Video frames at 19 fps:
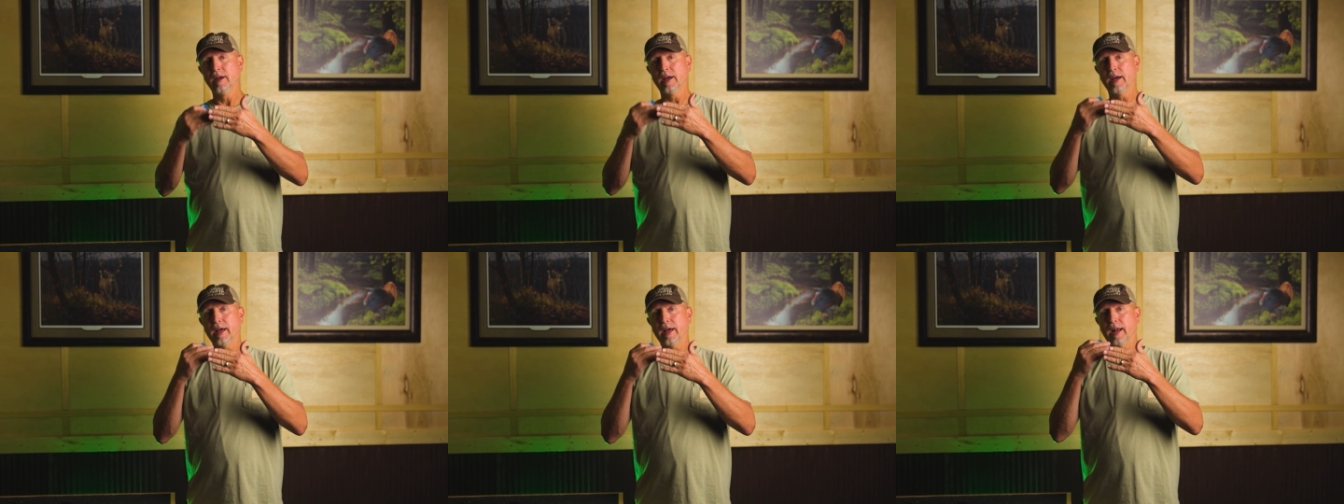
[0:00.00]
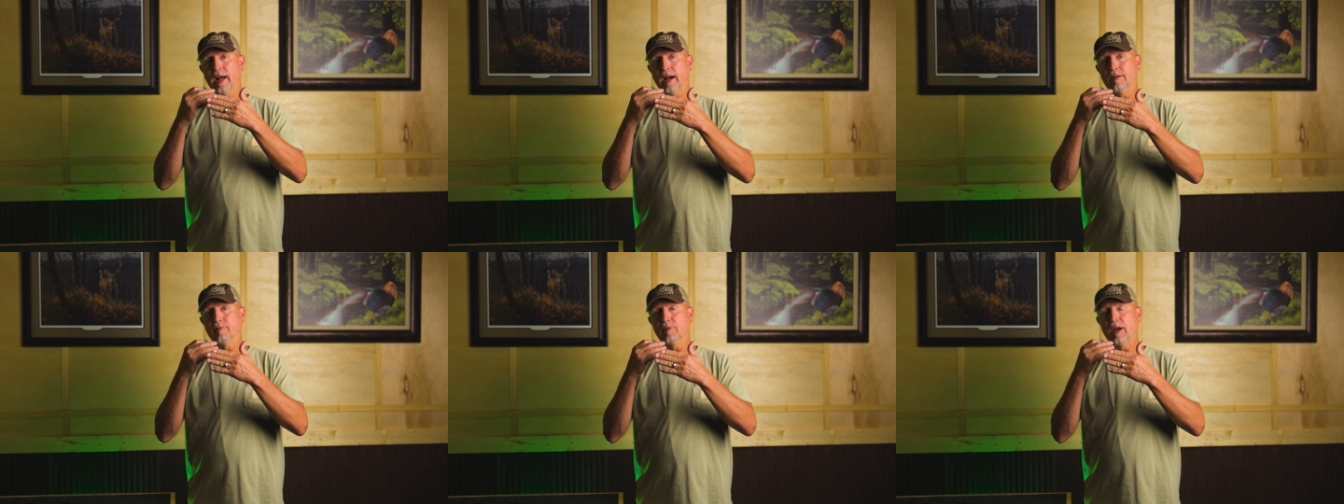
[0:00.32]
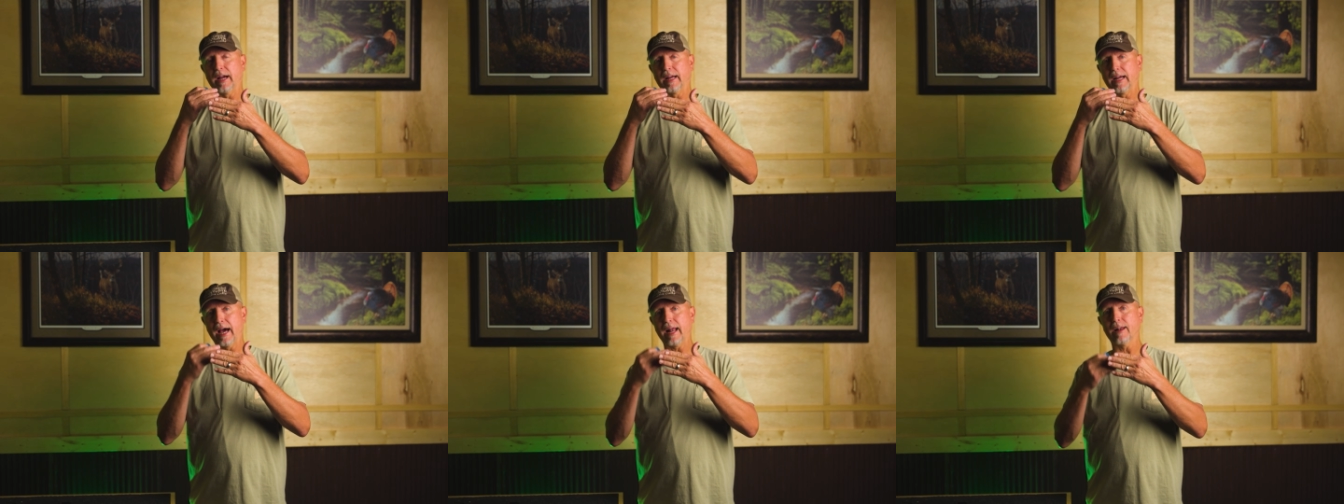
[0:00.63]
and
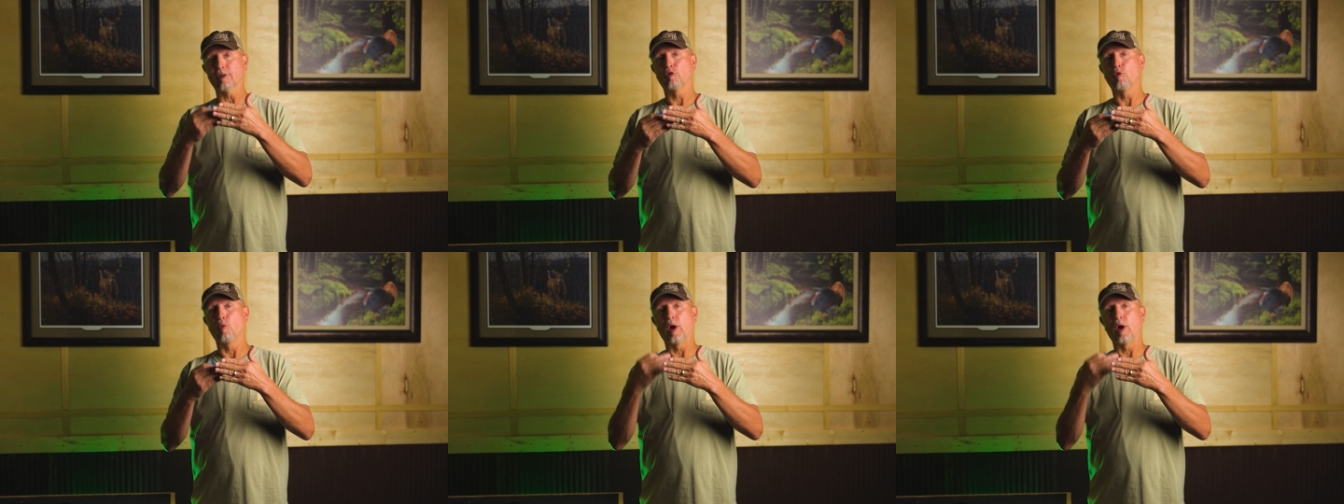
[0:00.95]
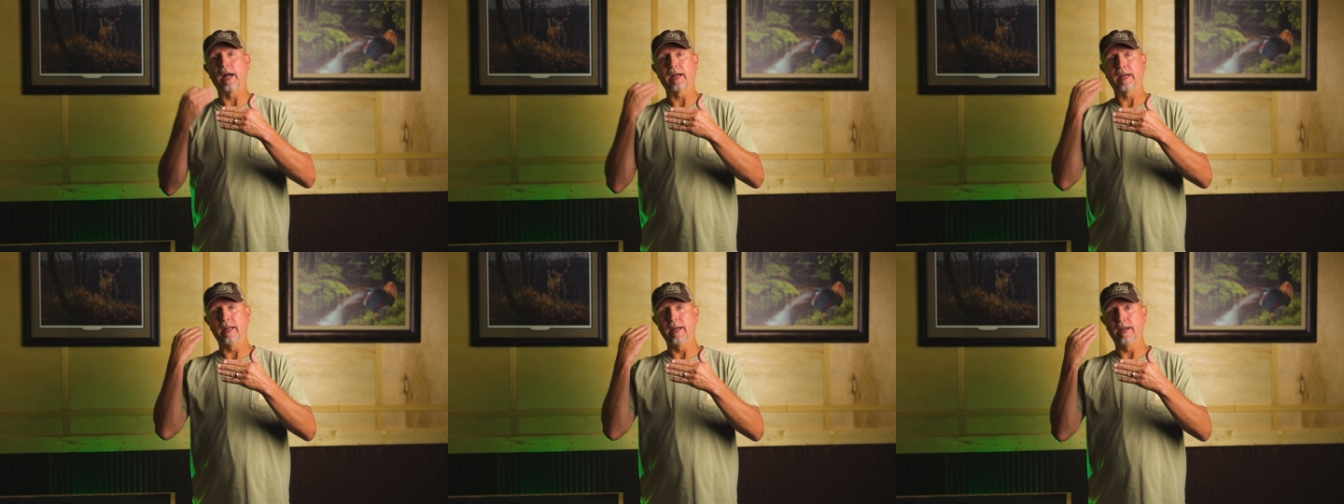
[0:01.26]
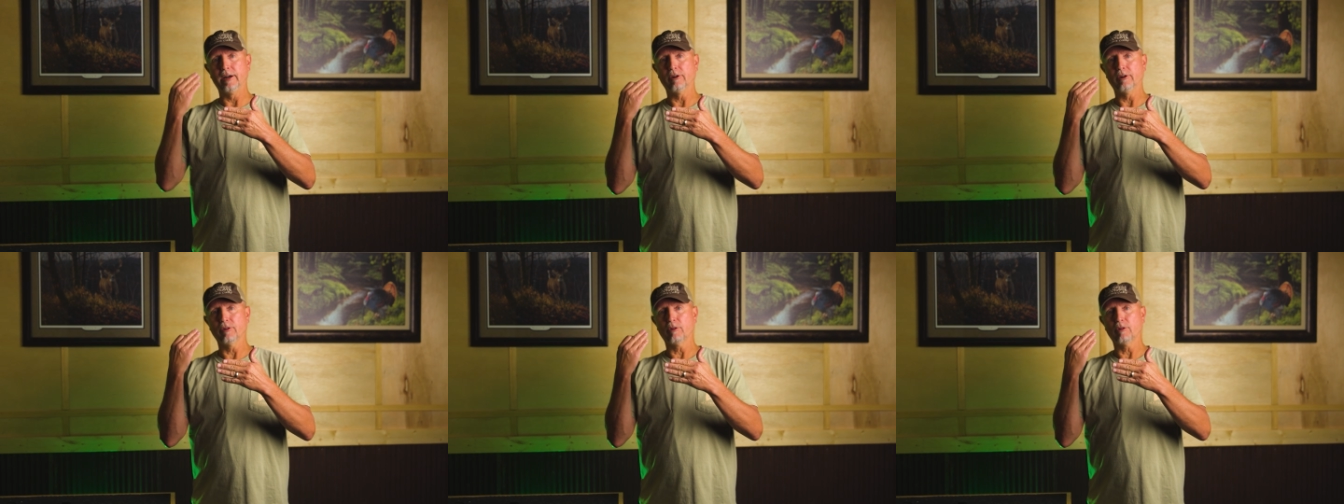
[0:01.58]
I got it to where I could
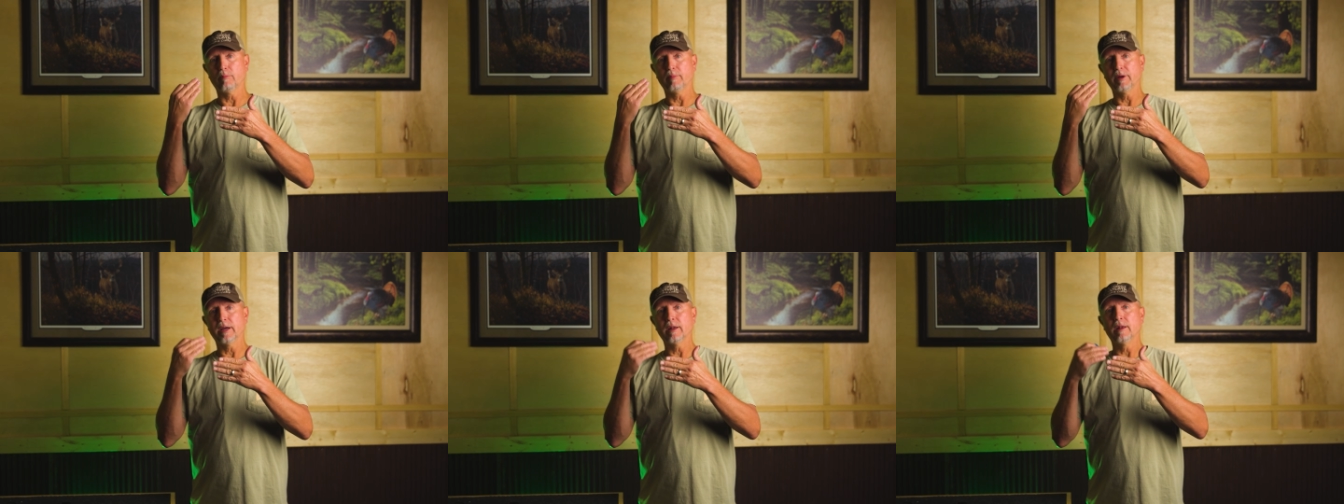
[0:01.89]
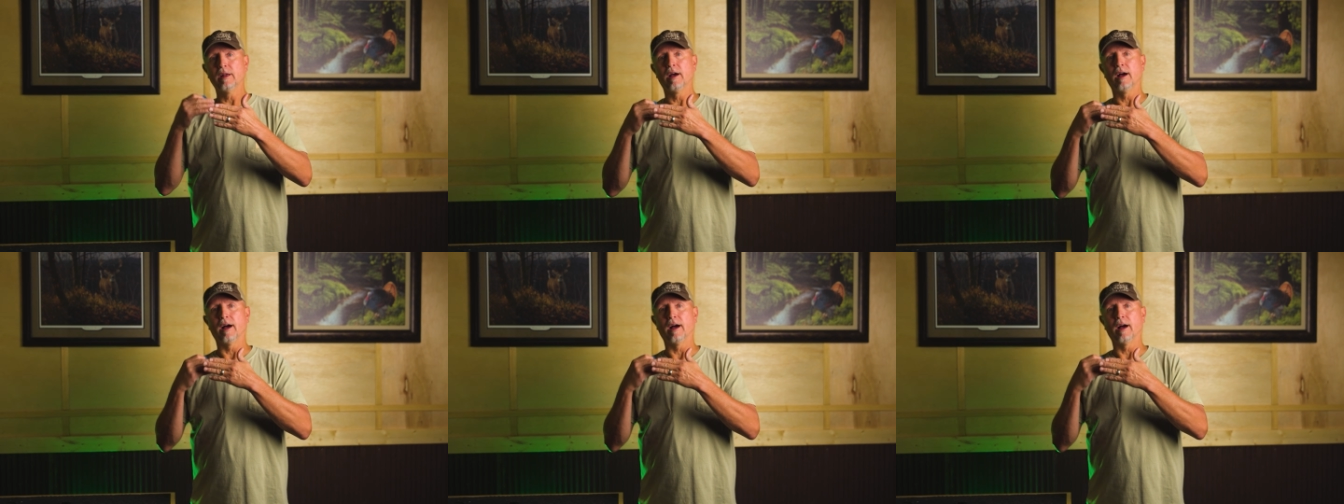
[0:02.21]
hear a little bit.